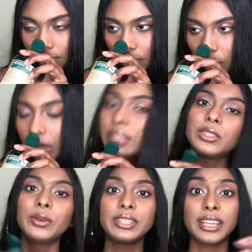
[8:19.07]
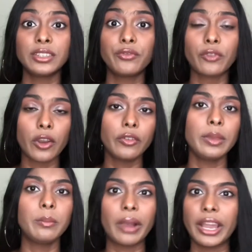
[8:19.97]
Okay, so it has a very
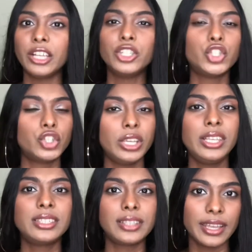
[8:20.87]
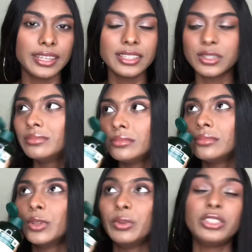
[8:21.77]
mild Shea scent,
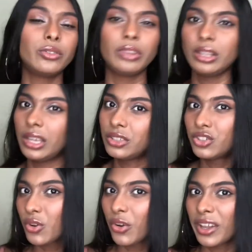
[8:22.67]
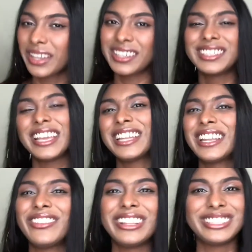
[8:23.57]
which I really enjoy. And
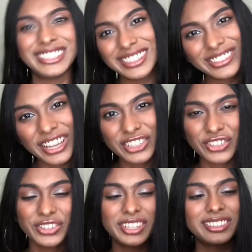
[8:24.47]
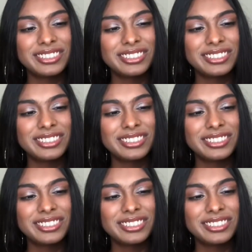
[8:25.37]
now let's see the texture.